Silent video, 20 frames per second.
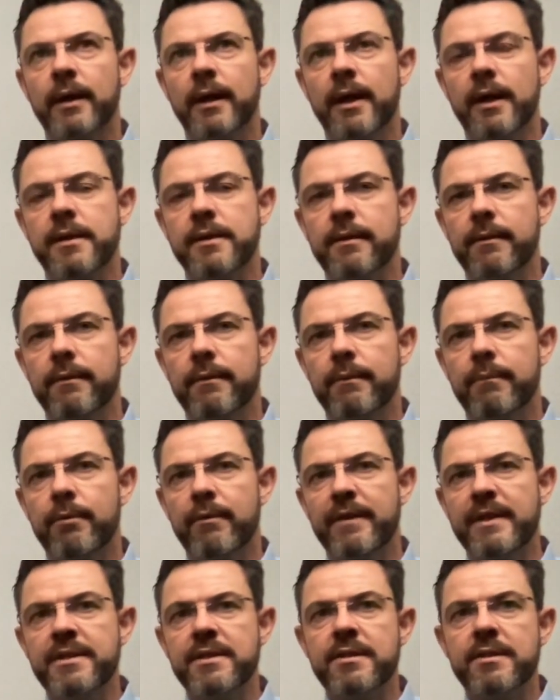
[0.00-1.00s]
uh,
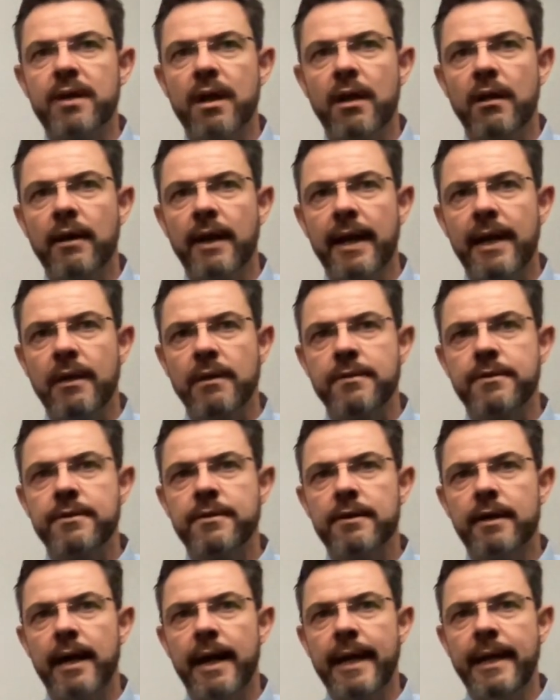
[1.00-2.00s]
Professor Schalk
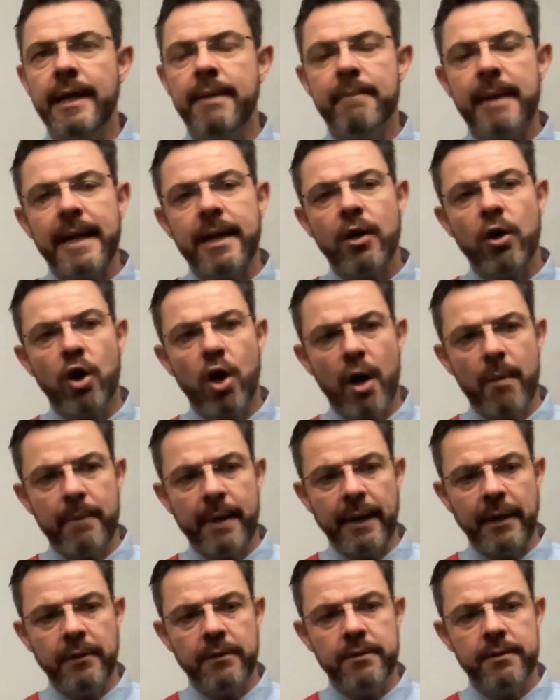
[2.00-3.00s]
Els, and he made a
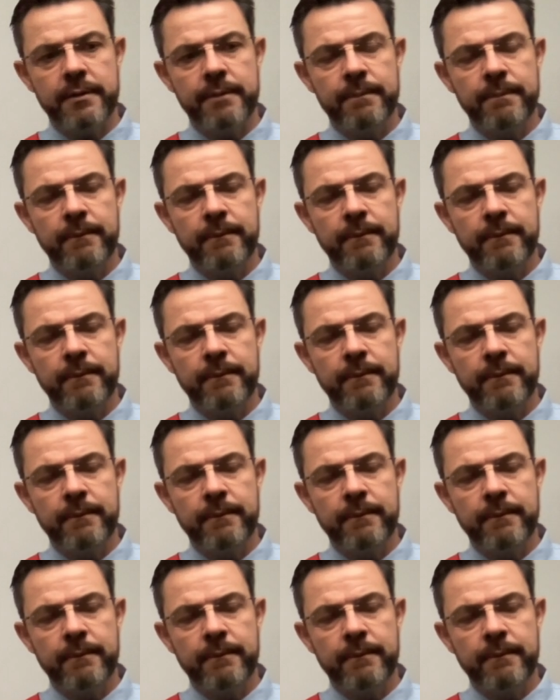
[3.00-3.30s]
comment